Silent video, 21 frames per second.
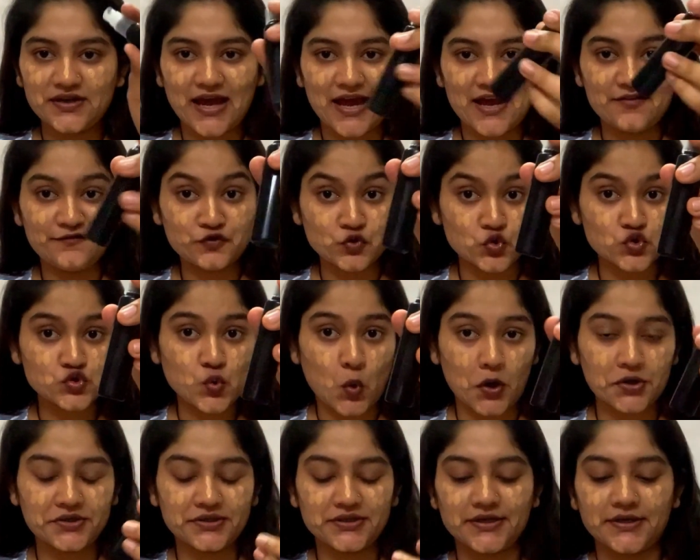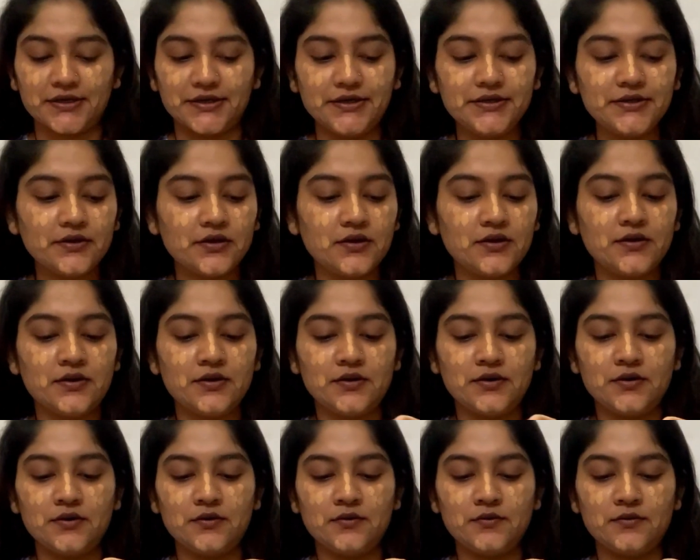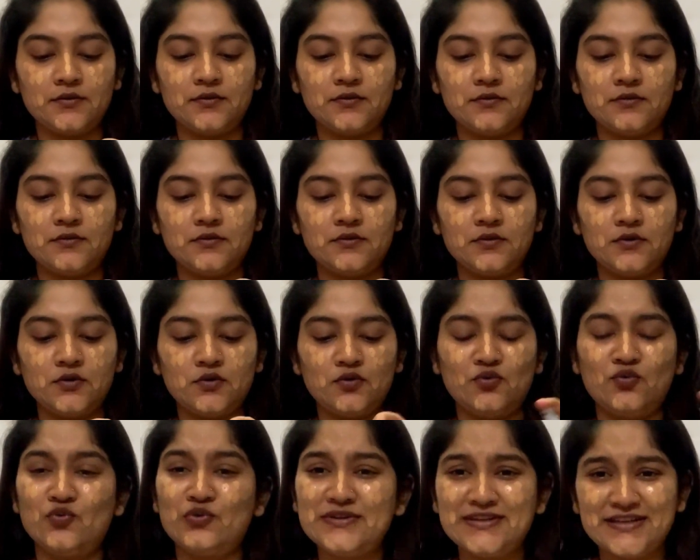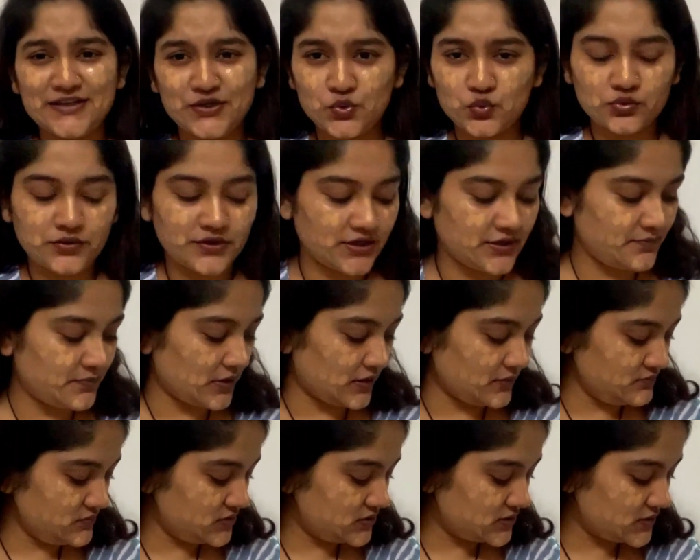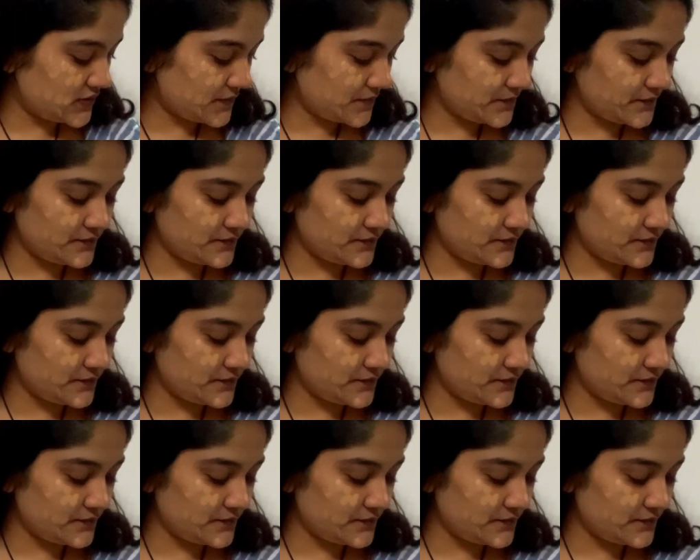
I have rose water in it. Only 2-3 pumps.